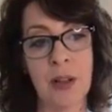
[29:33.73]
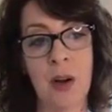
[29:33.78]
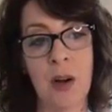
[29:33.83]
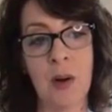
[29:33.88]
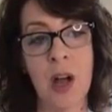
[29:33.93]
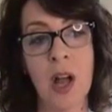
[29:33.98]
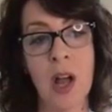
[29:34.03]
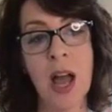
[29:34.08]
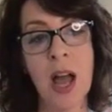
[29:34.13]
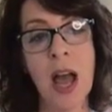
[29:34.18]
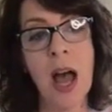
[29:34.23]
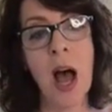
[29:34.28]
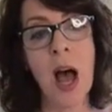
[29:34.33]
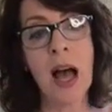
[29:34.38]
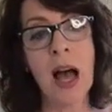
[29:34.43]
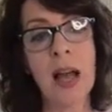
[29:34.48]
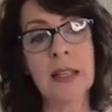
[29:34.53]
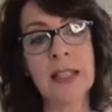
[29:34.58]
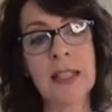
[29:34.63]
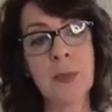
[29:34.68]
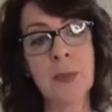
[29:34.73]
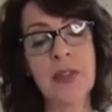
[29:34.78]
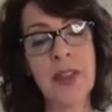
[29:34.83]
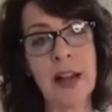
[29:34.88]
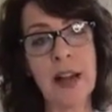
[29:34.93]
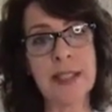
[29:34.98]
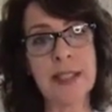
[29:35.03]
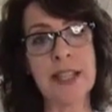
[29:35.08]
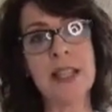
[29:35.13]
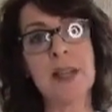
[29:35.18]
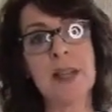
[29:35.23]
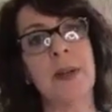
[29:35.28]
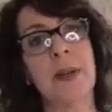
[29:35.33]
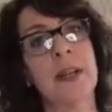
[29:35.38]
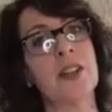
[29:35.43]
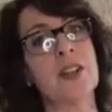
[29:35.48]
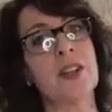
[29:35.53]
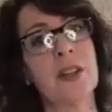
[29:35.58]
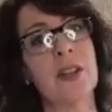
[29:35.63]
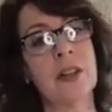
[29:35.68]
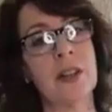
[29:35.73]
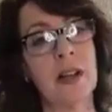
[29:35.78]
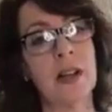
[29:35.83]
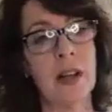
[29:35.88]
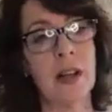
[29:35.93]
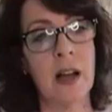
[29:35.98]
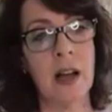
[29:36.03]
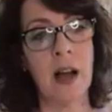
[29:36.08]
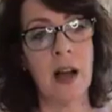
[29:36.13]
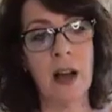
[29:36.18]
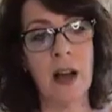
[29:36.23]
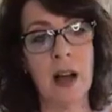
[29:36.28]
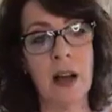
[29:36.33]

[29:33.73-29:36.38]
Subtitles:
below. Eileen, without seeing a picture,